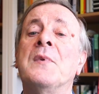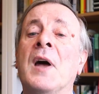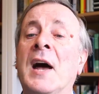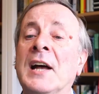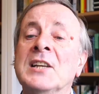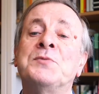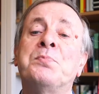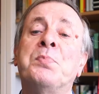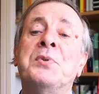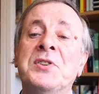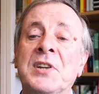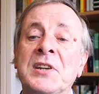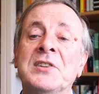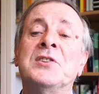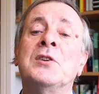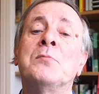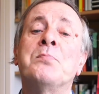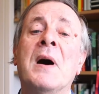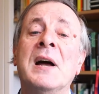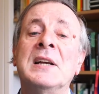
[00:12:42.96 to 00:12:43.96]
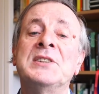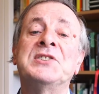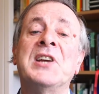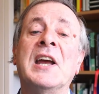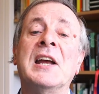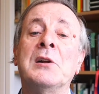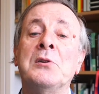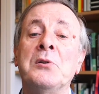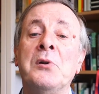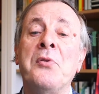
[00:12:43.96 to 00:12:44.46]
as predicted by
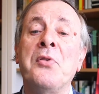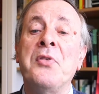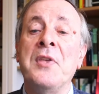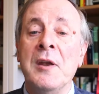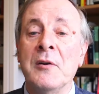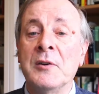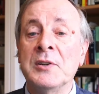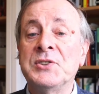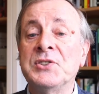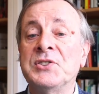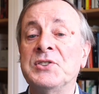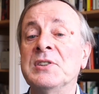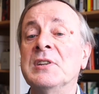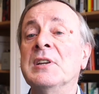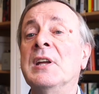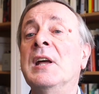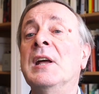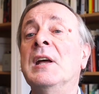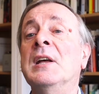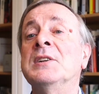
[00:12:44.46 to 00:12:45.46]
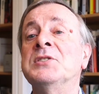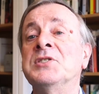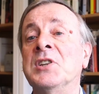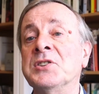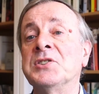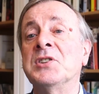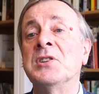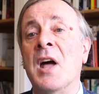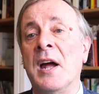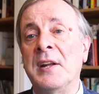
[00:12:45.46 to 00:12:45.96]
secular theorists
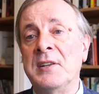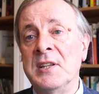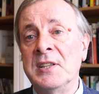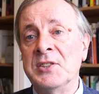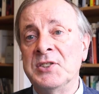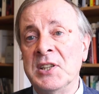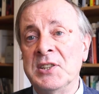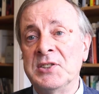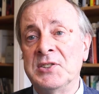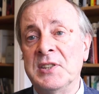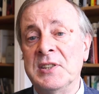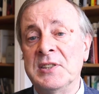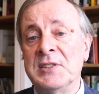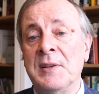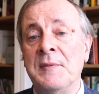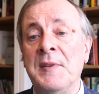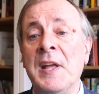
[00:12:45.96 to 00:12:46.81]
since the 1960s.